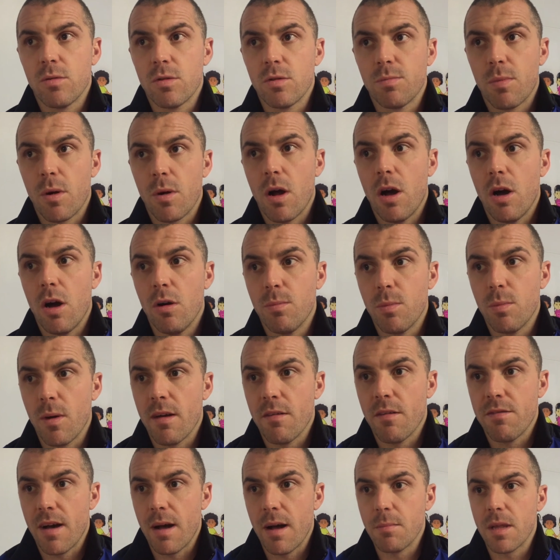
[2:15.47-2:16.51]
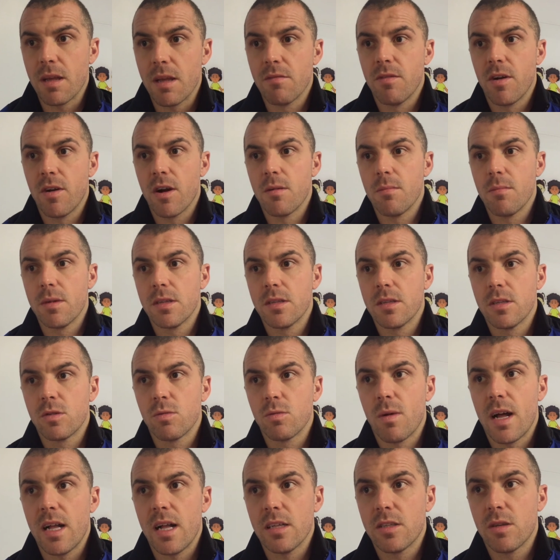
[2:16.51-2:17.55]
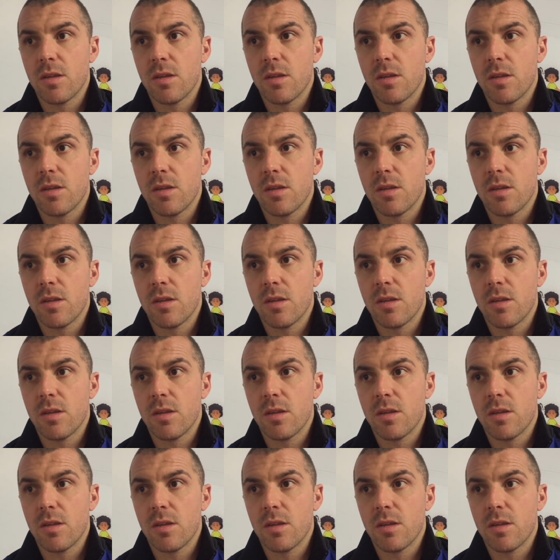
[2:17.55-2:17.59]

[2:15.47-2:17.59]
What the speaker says: it was brought up with a family environment as well.